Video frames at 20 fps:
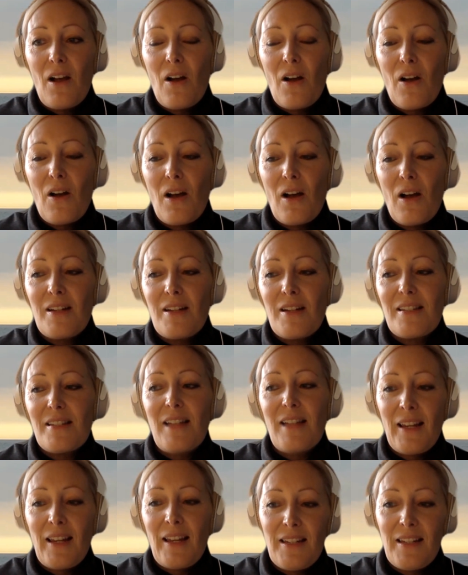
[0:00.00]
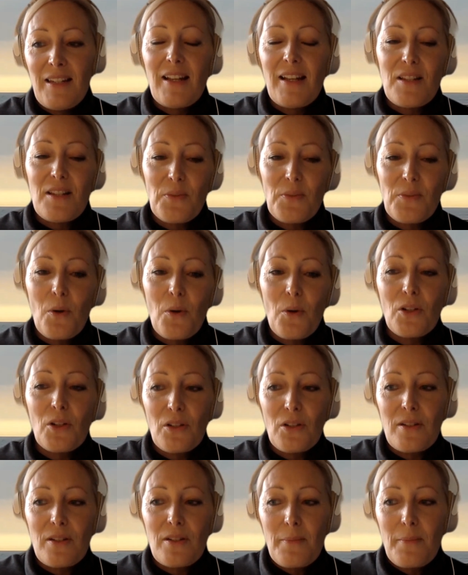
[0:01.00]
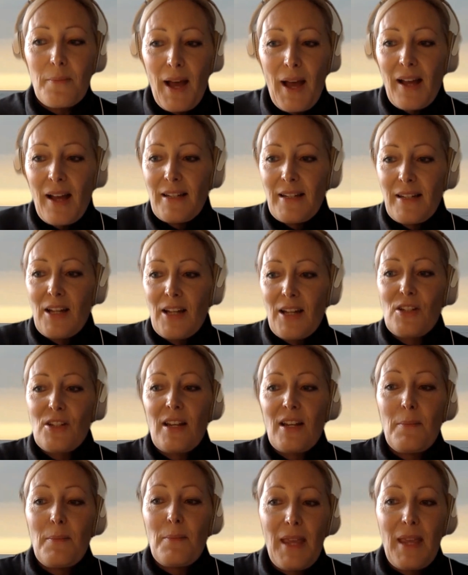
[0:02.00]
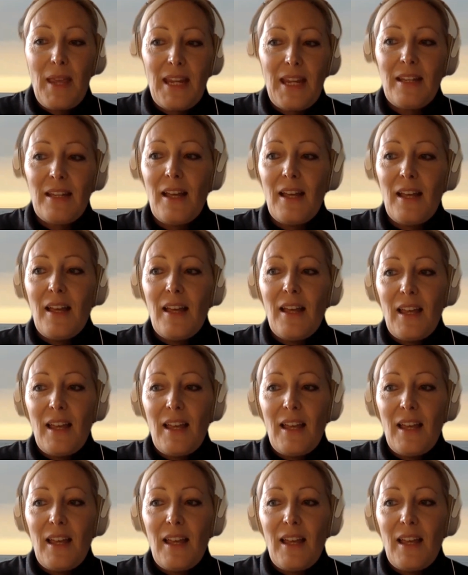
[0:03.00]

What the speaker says: understandings of what good and bad actually mean